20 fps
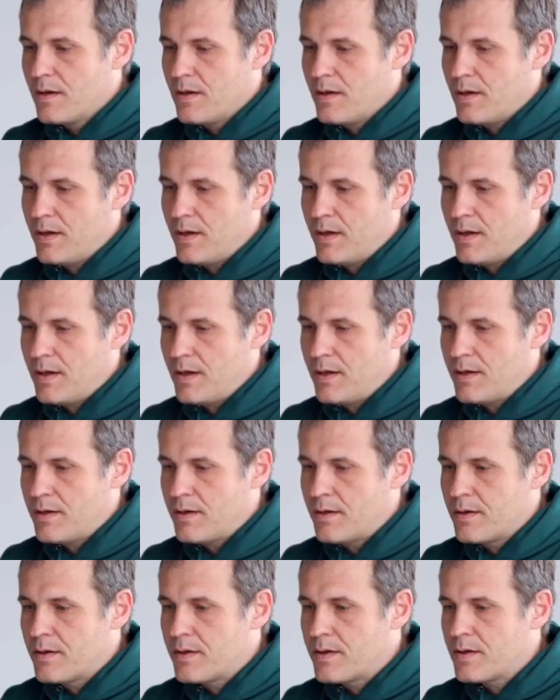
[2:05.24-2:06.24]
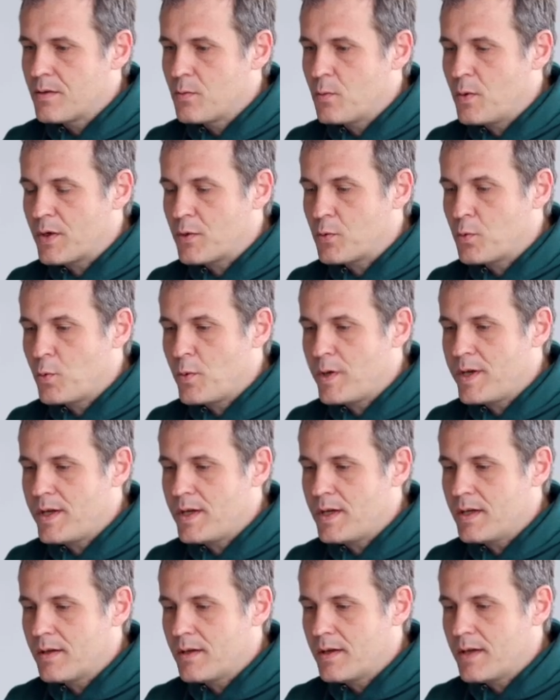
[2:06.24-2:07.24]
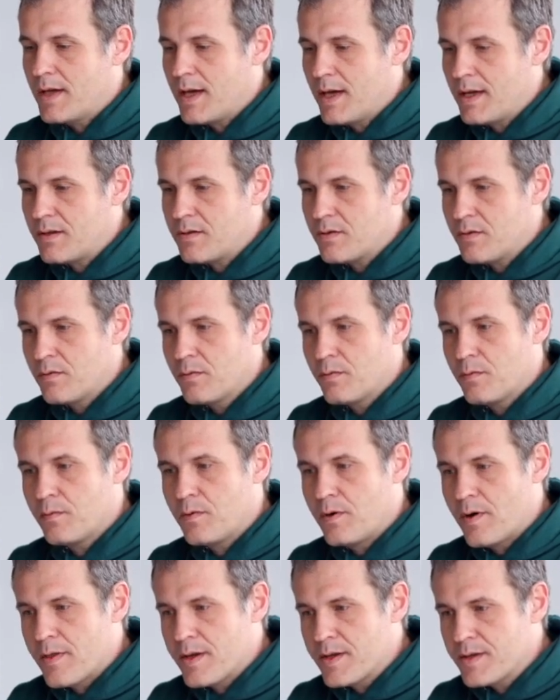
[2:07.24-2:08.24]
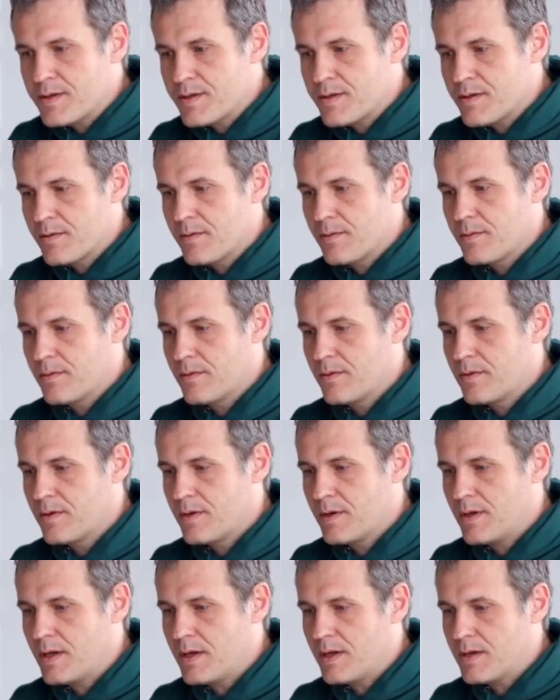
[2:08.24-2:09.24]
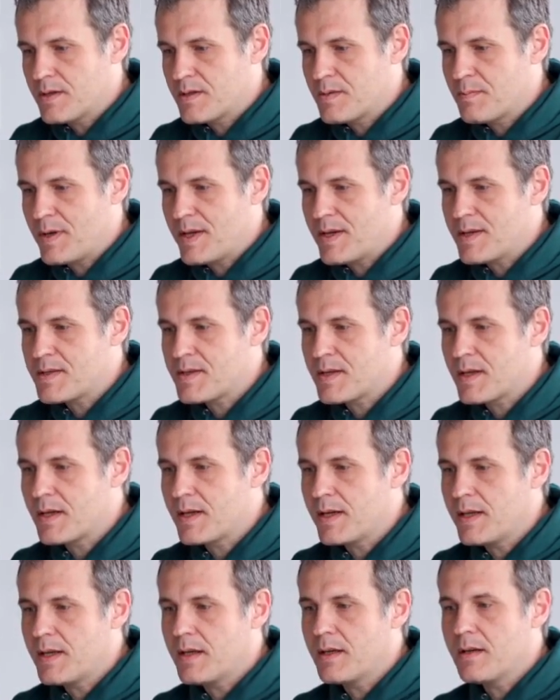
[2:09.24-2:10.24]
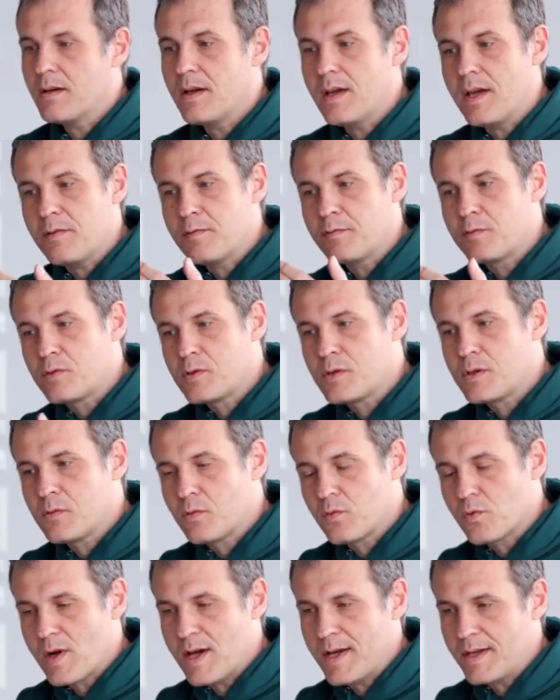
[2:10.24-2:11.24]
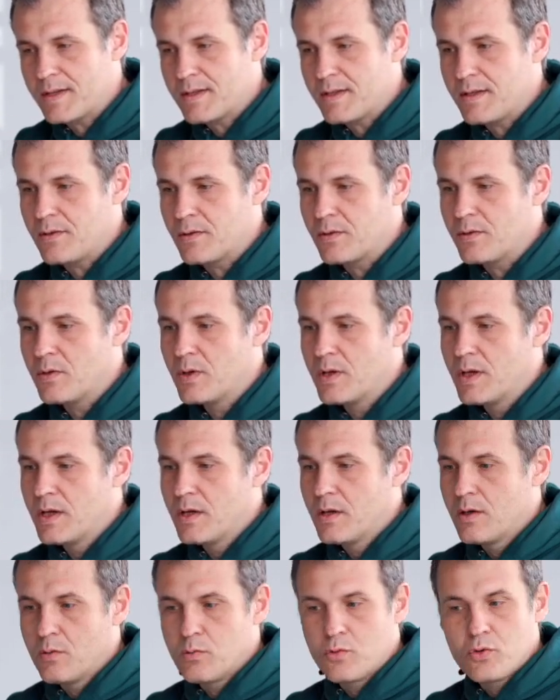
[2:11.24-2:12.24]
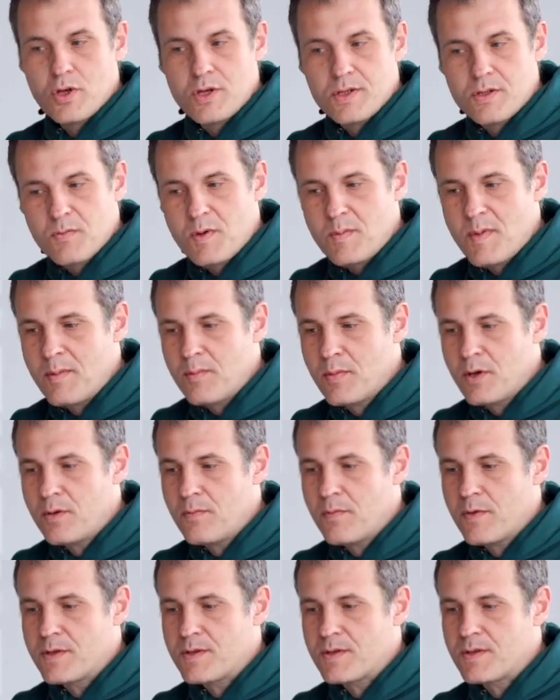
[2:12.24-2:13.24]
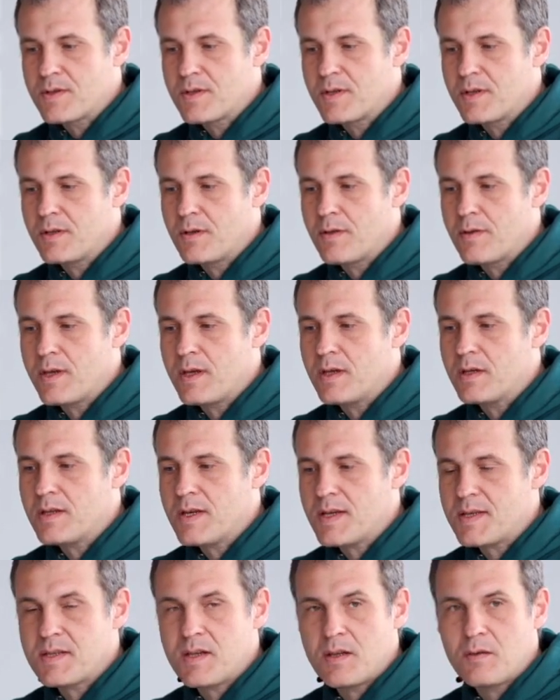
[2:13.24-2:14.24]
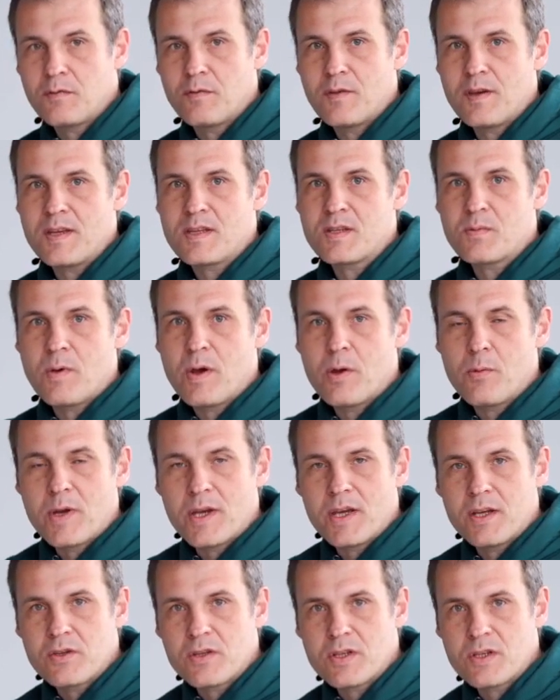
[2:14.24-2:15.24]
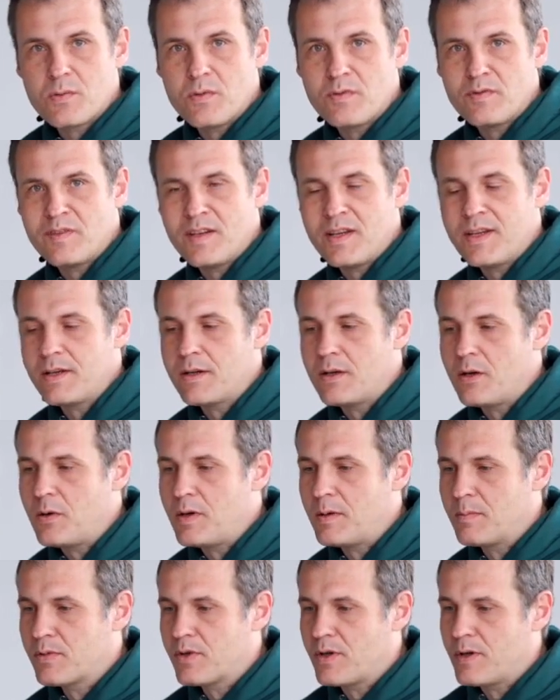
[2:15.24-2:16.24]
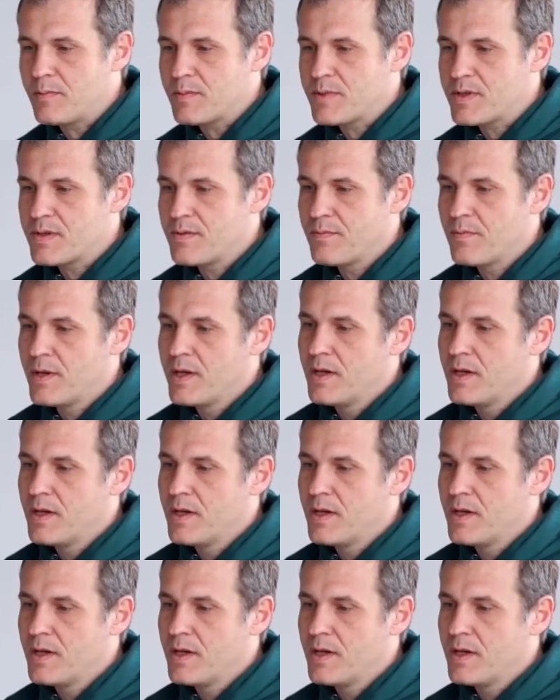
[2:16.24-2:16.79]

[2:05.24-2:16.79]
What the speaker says: And what we get for this is basically a full write-down. Just remember, this is still the testing phase where we can just refine our prompts.